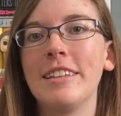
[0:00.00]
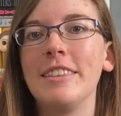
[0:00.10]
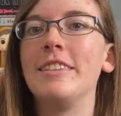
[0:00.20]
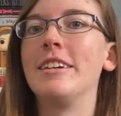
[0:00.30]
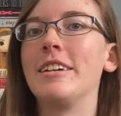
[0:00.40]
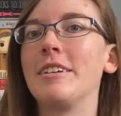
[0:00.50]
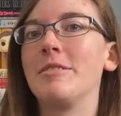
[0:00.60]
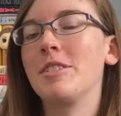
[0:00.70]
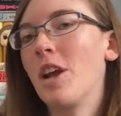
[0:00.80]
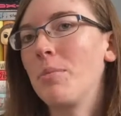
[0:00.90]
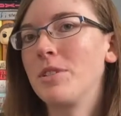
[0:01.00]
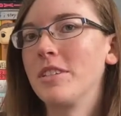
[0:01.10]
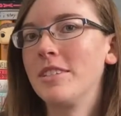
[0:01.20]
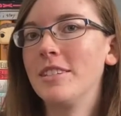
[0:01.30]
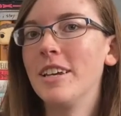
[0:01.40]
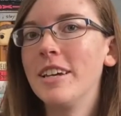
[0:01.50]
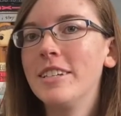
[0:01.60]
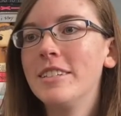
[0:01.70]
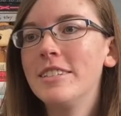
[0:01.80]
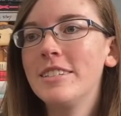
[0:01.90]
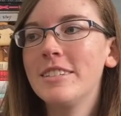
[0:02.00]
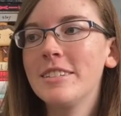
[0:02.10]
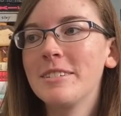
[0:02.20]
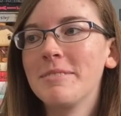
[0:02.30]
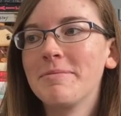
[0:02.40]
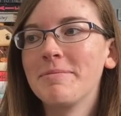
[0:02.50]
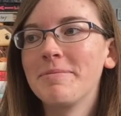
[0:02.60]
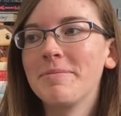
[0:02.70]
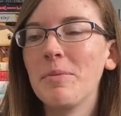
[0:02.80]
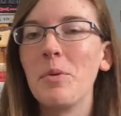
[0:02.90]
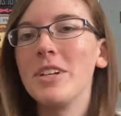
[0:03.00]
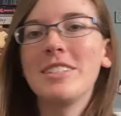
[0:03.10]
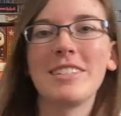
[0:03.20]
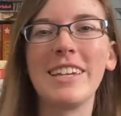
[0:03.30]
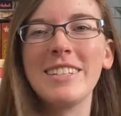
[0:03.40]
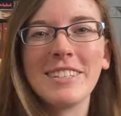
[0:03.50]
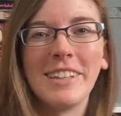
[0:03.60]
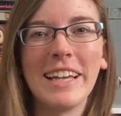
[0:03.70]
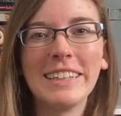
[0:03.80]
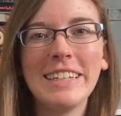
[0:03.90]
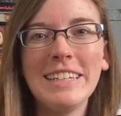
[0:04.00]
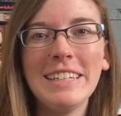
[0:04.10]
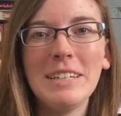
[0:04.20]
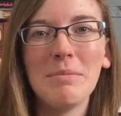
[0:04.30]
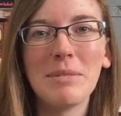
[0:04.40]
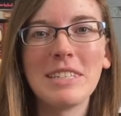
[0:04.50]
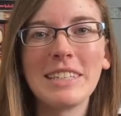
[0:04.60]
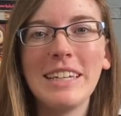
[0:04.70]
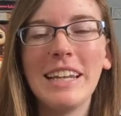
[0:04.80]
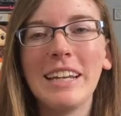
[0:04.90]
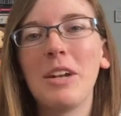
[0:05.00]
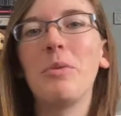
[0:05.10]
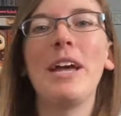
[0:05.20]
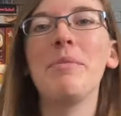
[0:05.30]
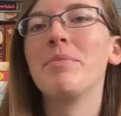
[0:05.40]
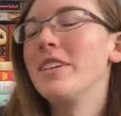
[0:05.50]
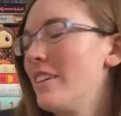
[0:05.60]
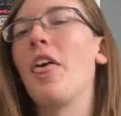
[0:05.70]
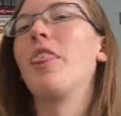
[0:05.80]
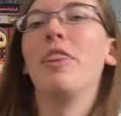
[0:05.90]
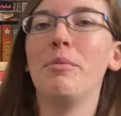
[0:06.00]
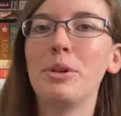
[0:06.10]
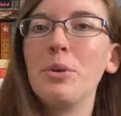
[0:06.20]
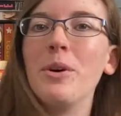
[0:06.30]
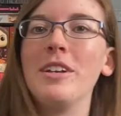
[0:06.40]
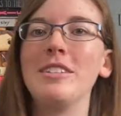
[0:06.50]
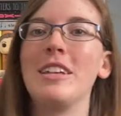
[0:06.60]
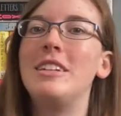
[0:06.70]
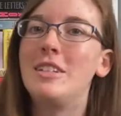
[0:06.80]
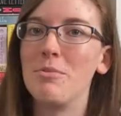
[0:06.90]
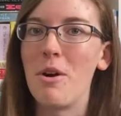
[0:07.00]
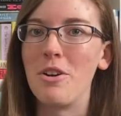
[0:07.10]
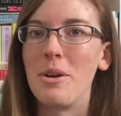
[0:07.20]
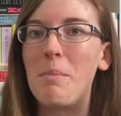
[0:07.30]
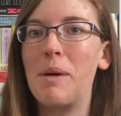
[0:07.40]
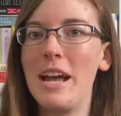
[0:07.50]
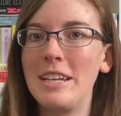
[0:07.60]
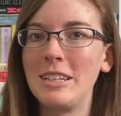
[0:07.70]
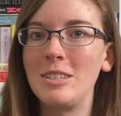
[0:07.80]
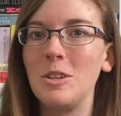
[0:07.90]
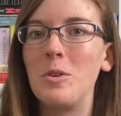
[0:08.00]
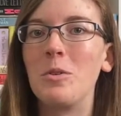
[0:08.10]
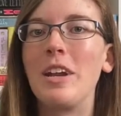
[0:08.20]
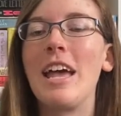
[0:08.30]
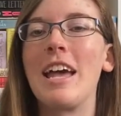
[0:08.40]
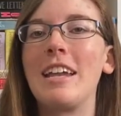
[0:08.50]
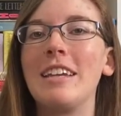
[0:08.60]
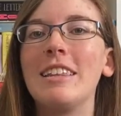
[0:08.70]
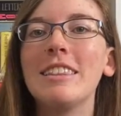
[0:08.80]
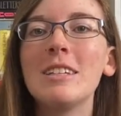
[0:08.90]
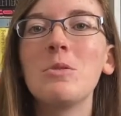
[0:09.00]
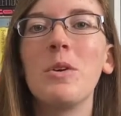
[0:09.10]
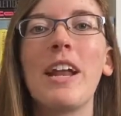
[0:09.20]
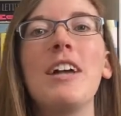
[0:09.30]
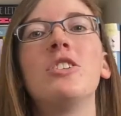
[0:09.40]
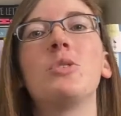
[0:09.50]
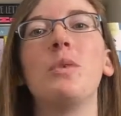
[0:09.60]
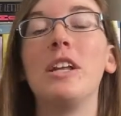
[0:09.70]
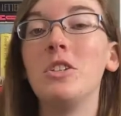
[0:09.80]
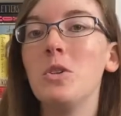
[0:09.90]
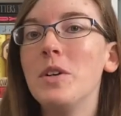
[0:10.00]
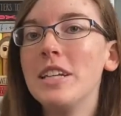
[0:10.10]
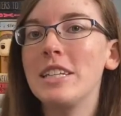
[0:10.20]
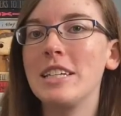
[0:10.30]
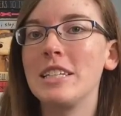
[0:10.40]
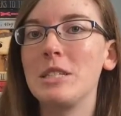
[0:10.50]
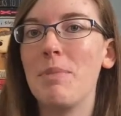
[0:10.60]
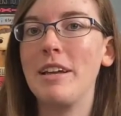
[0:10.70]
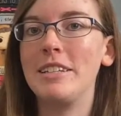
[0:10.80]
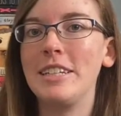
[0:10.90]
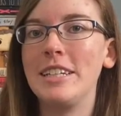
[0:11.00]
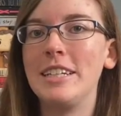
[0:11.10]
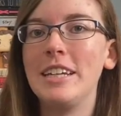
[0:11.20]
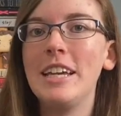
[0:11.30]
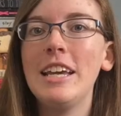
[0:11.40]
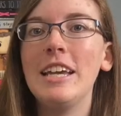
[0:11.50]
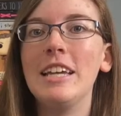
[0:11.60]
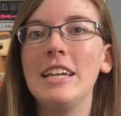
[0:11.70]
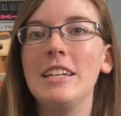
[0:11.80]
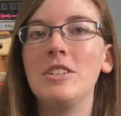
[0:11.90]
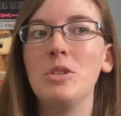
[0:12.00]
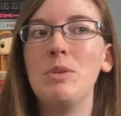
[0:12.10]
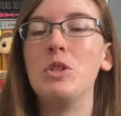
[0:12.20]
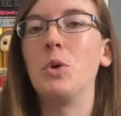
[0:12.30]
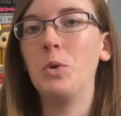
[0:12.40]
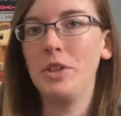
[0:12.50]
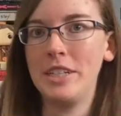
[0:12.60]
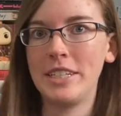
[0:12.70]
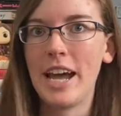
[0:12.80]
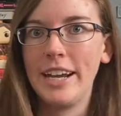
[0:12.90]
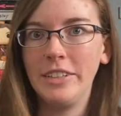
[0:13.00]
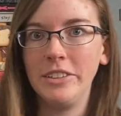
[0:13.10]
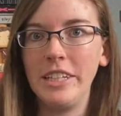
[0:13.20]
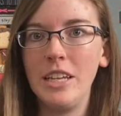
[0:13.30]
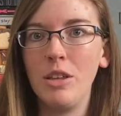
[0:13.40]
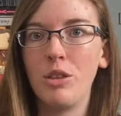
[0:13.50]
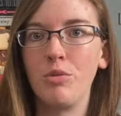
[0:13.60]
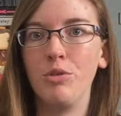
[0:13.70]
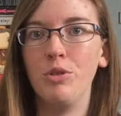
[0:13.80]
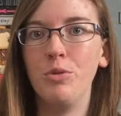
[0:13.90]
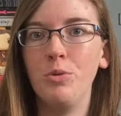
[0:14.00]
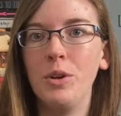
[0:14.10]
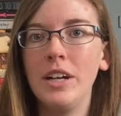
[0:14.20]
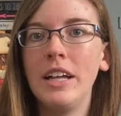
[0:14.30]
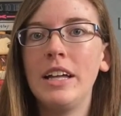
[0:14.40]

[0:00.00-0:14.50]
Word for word: the synopsis does was like slightly misleading in a way. The book was Dear Martin by Nic Stone, and this one I just went into it expecting it to be told entirely through